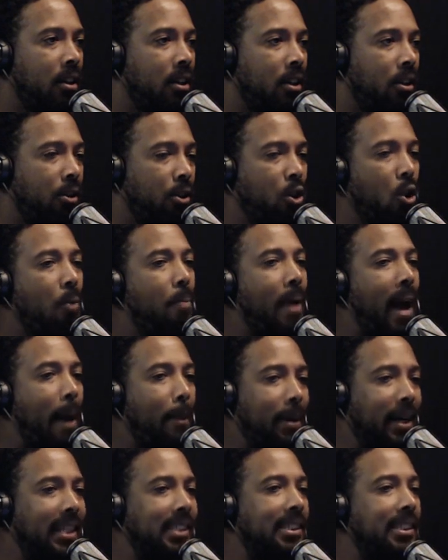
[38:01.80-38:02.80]
You mad
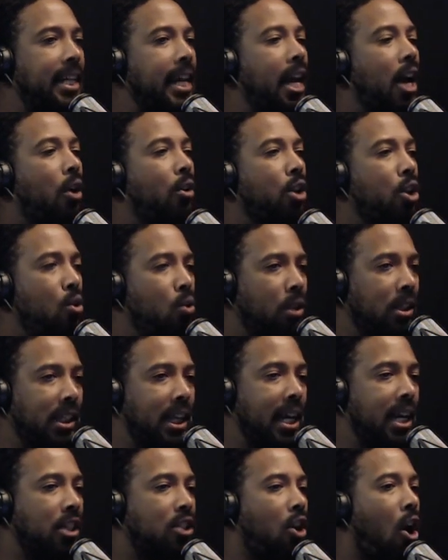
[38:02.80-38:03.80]
because D.L.
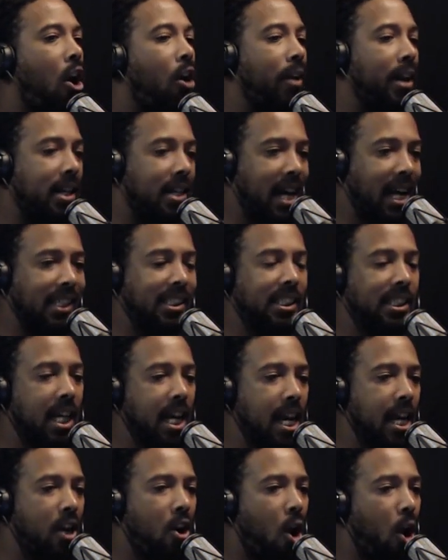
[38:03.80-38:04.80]
Hughley and Tariq
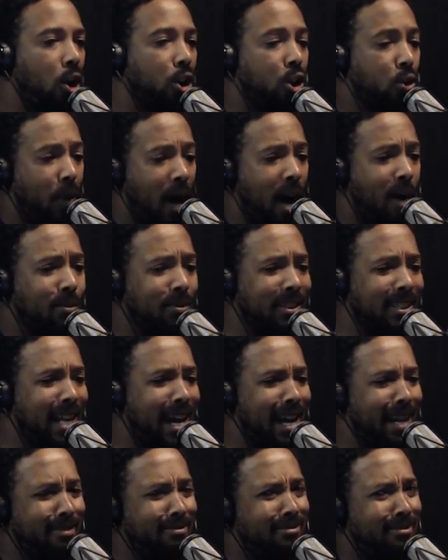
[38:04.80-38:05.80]
Nasheed called you out and was
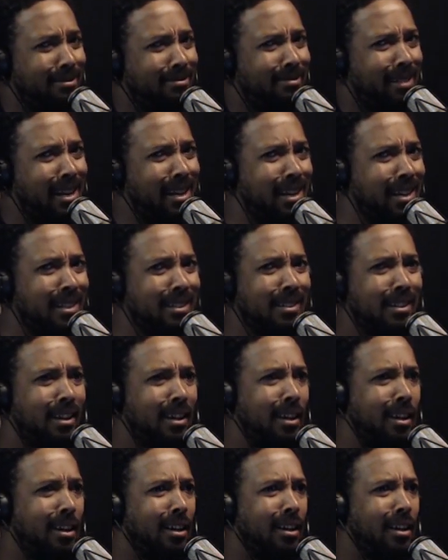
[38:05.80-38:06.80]
like, well, nigga,
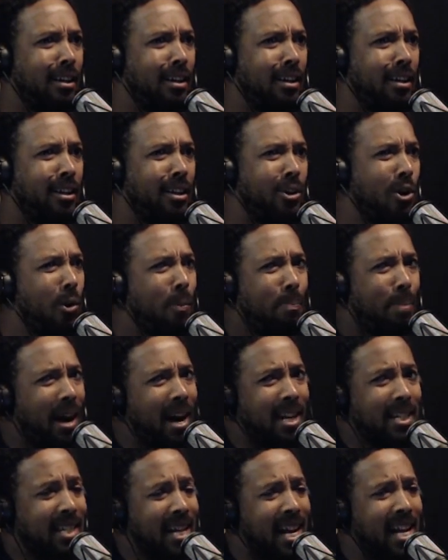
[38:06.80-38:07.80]
you
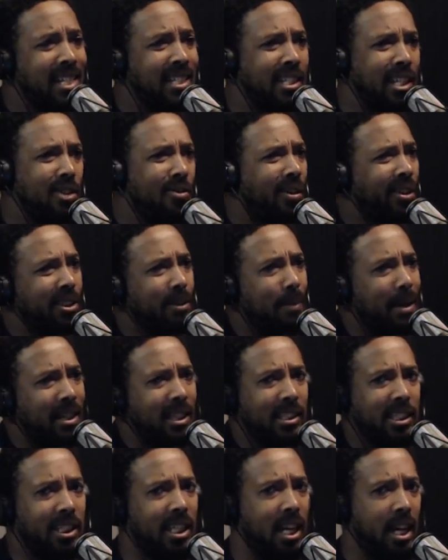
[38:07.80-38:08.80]
buck dancing, you on some
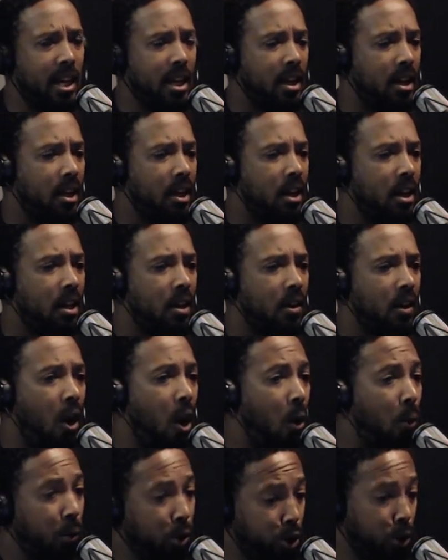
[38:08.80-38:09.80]
other shit.
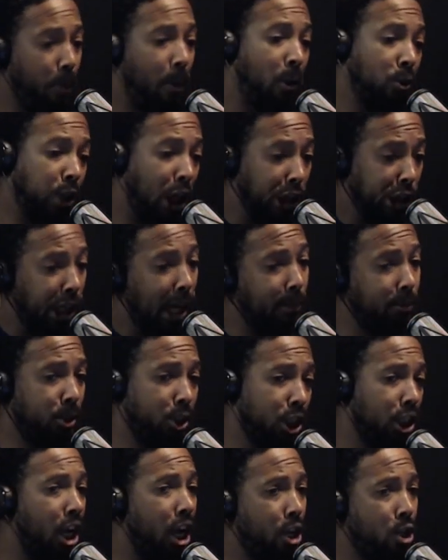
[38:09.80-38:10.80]
Oh, suppose I slapped the
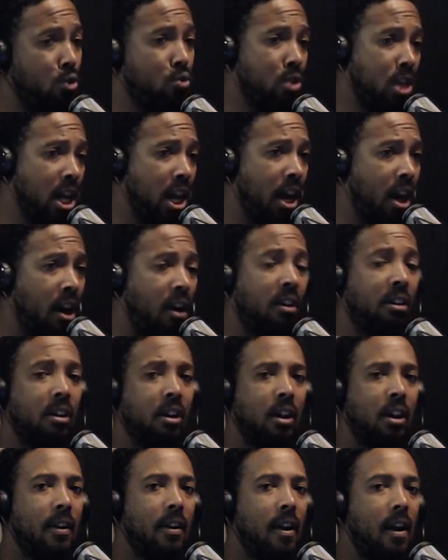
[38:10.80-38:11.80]
shit out of you, D.L.
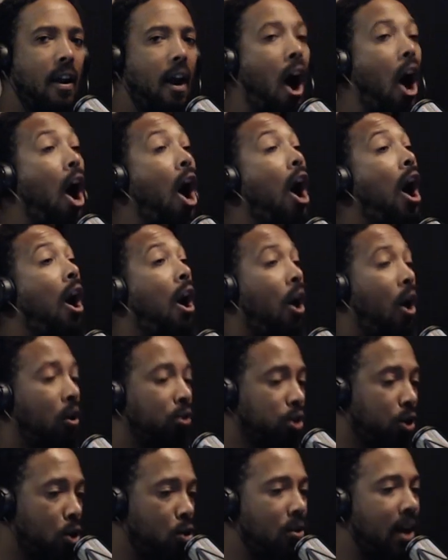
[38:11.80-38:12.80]
Oh,
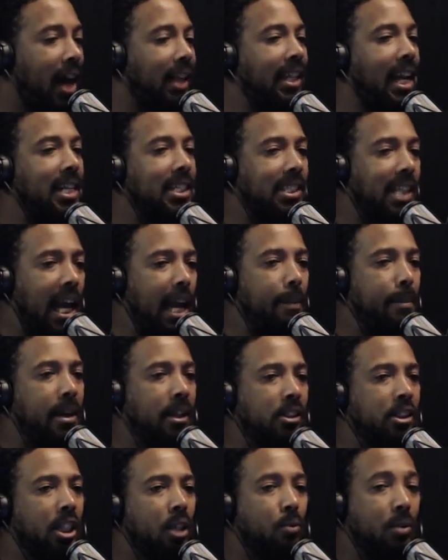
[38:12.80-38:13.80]
so you got that same
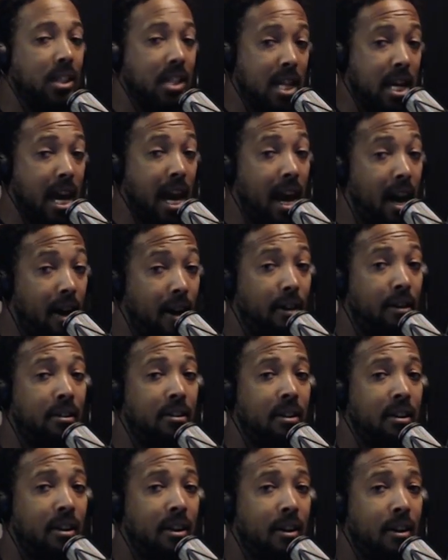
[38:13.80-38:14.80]
energy with D.L.,
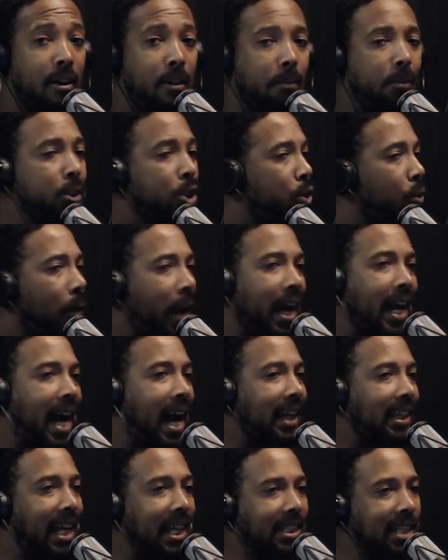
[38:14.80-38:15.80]
but you ain't
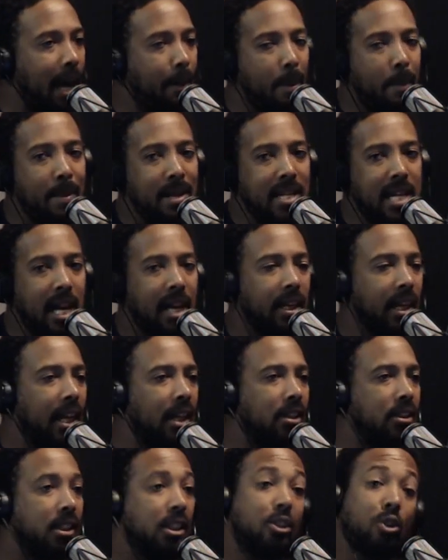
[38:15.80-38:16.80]
got that type of mentality
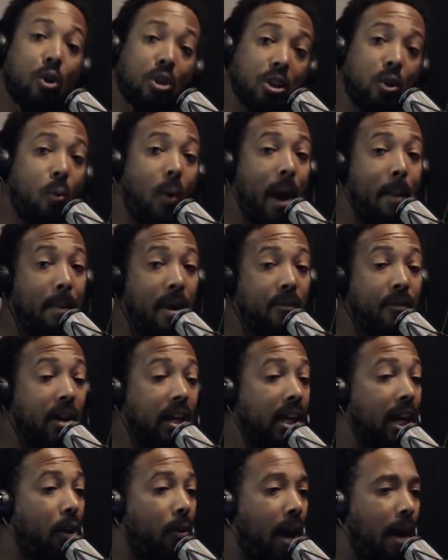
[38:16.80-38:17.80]
energy towards the white
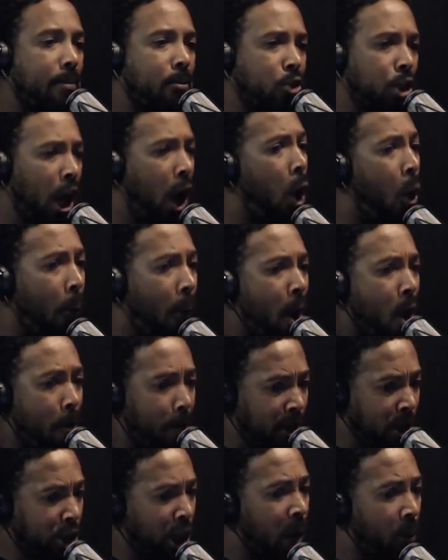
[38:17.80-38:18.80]
motherfucker that grabbed your shit. Oh,
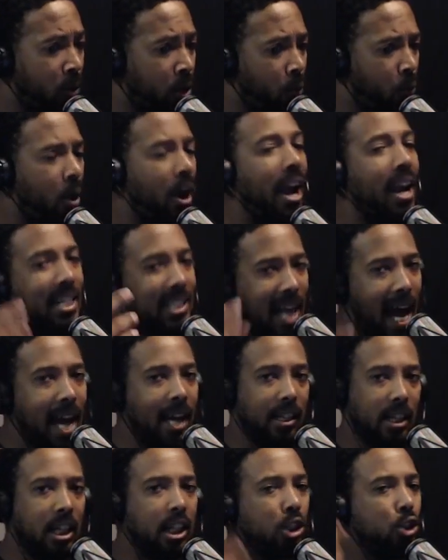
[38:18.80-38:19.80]
because I want to work.
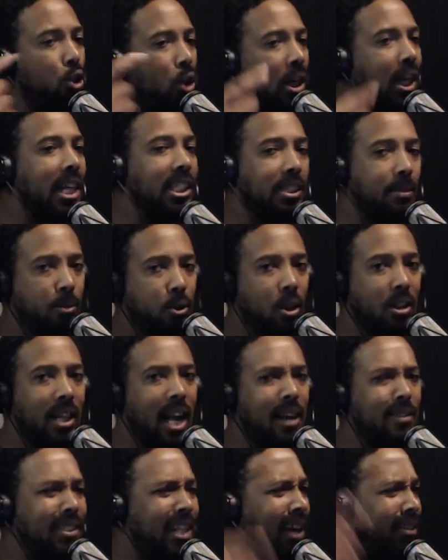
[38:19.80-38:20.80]
Exactly, because you're accustomed to a
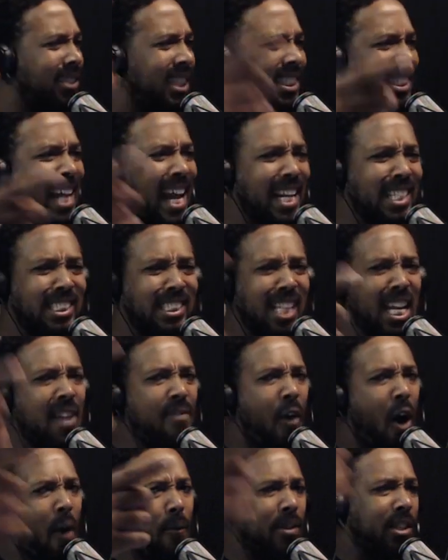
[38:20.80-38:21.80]
lifestyle. Just like Steve
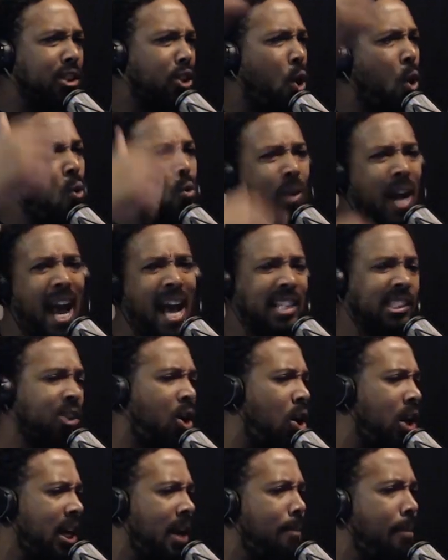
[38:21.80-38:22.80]
Harvey's coon ass
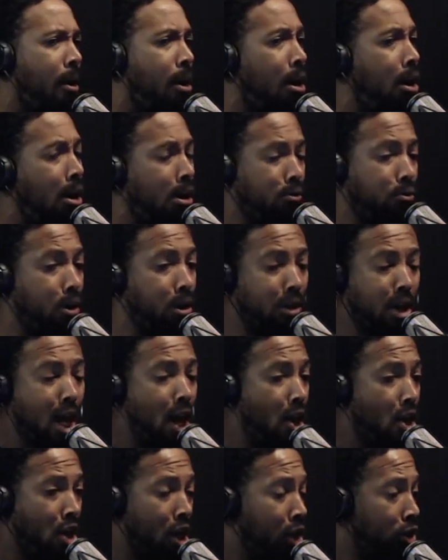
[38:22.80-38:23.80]
talking about, oh, well,
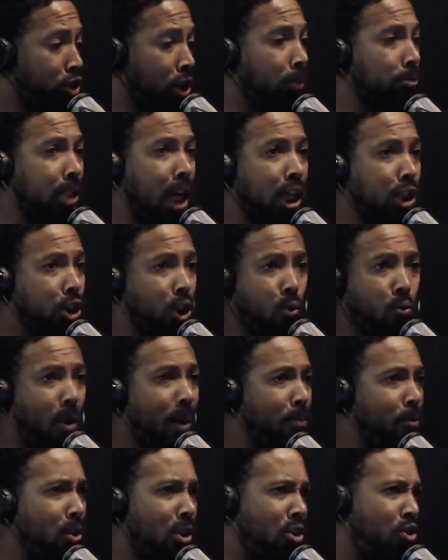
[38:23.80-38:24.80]
sometimes
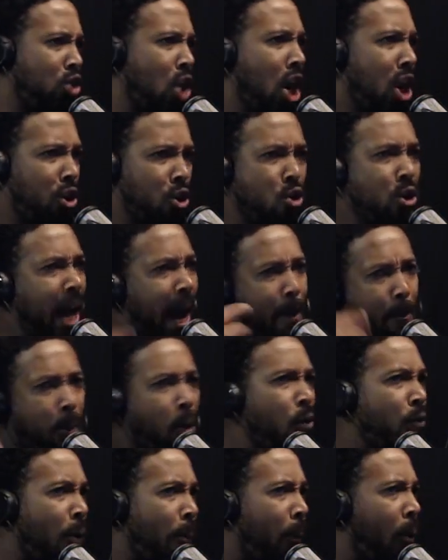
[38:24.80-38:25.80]
you can't
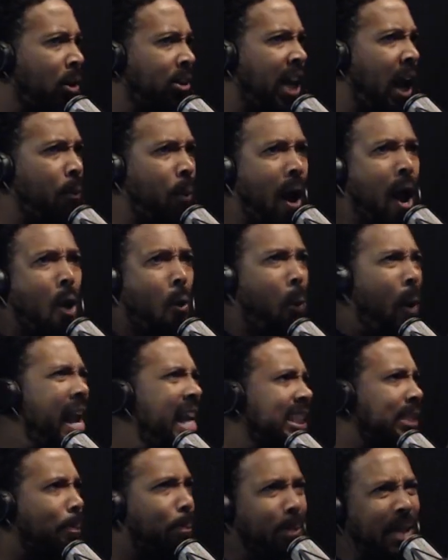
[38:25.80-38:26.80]
prove a point that way.
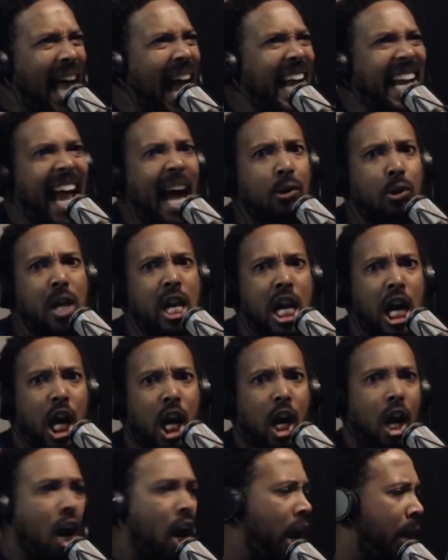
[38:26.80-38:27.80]
We's black out here.
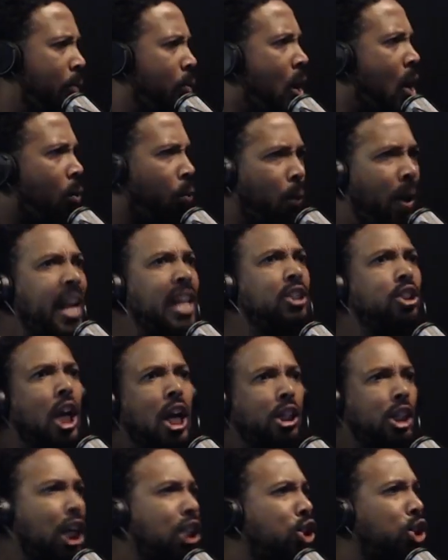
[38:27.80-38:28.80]
And
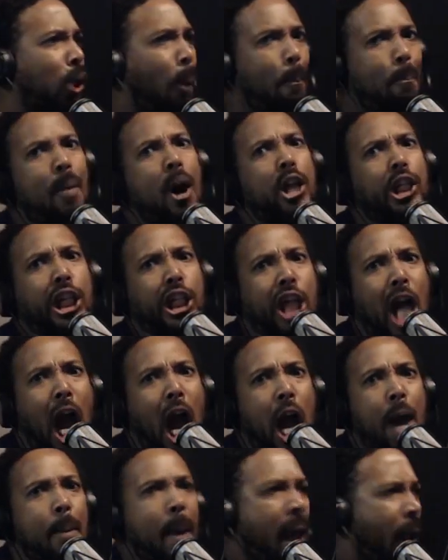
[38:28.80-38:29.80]
this the money
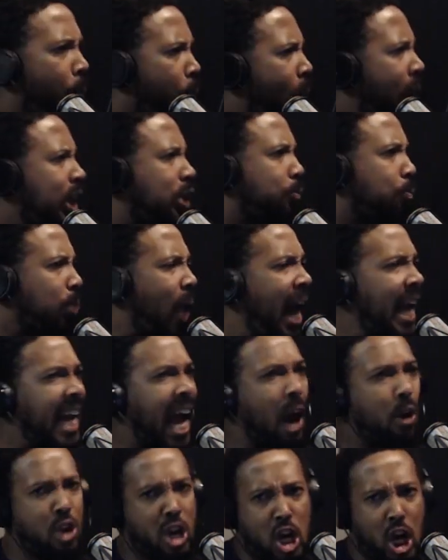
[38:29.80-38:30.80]
game. And we's black
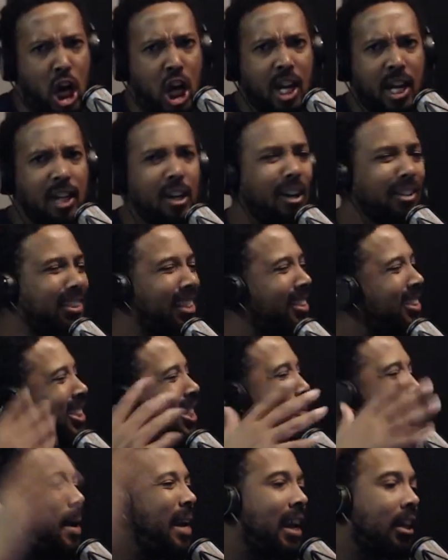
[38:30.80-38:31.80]
out here. And all sorts of
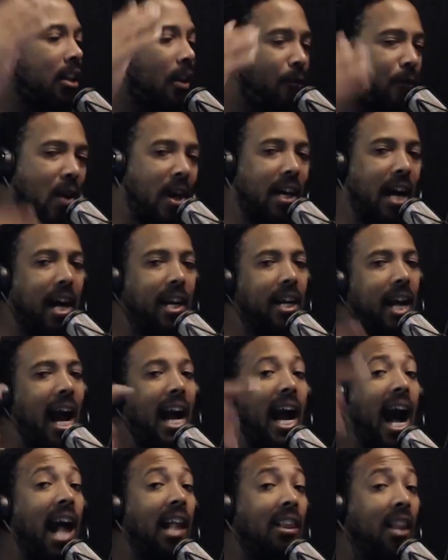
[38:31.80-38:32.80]
shit. Man, get the fuck out of here. I
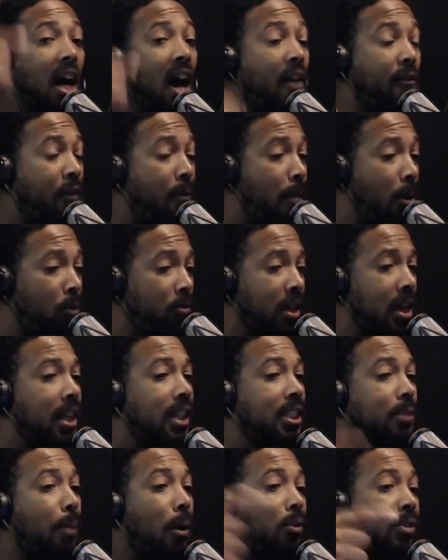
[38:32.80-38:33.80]
got love for Monique.
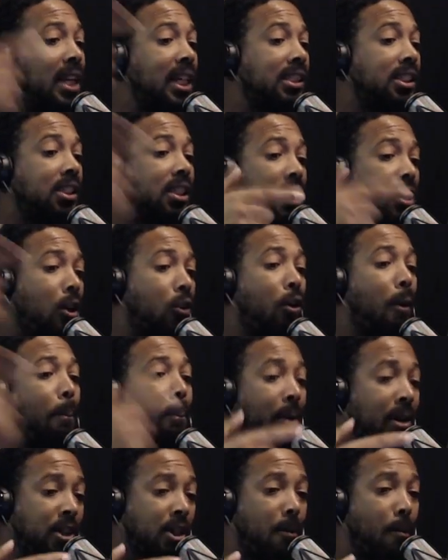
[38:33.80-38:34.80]
Because Monique stood on a
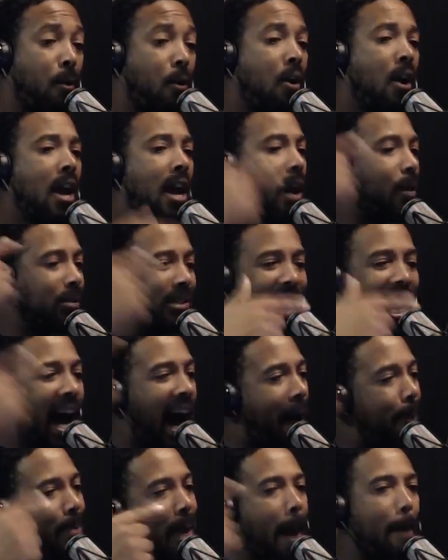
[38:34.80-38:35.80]
principle and was like,
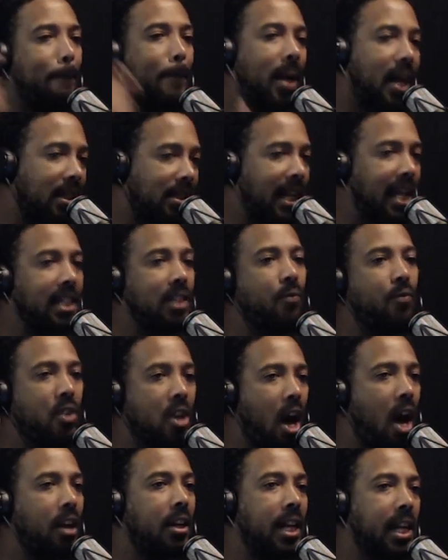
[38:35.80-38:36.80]
I'm not buck dancing for
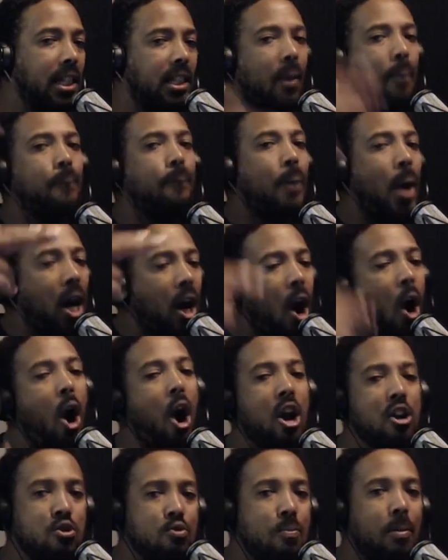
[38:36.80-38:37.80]
y'all niggas. And fuck
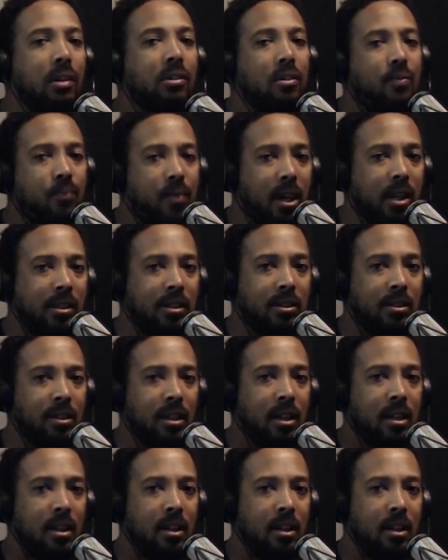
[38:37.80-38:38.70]
all you motherfuckers.